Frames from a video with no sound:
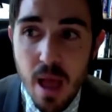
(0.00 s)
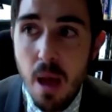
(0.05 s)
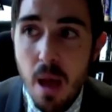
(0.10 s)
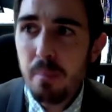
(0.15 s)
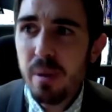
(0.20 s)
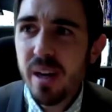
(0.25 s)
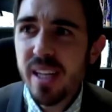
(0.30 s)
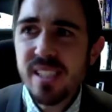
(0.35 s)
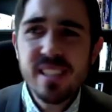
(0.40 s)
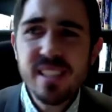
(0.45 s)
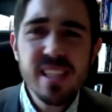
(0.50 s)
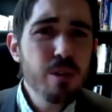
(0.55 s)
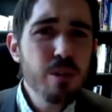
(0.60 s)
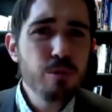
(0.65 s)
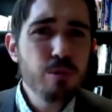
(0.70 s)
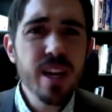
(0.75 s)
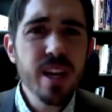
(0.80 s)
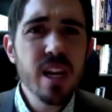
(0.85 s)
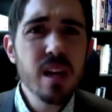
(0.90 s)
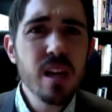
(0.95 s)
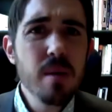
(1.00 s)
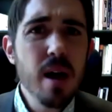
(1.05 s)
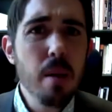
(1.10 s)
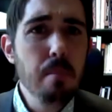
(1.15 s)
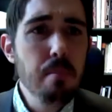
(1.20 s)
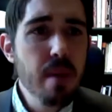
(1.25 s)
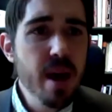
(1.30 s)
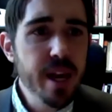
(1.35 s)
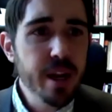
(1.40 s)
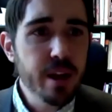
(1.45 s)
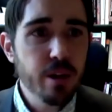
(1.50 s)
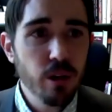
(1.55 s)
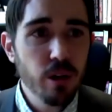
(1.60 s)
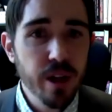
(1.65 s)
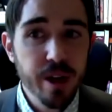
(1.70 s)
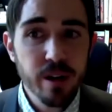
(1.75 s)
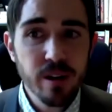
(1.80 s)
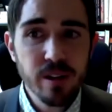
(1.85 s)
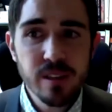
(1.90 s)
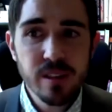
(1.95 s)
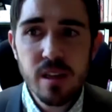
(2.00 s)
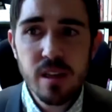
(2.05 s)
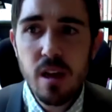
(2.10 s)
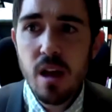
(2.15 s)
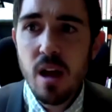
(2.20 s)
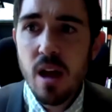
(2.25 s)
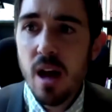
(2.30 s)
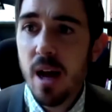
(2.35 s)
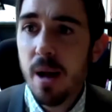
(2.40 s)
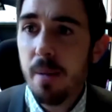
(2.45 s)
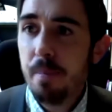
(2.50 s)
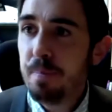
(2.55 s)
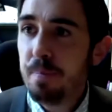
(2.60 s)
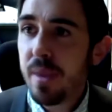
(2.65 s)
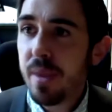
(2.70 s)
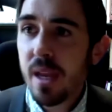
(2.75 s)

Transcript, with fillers: But instead of reading about medical errors, um,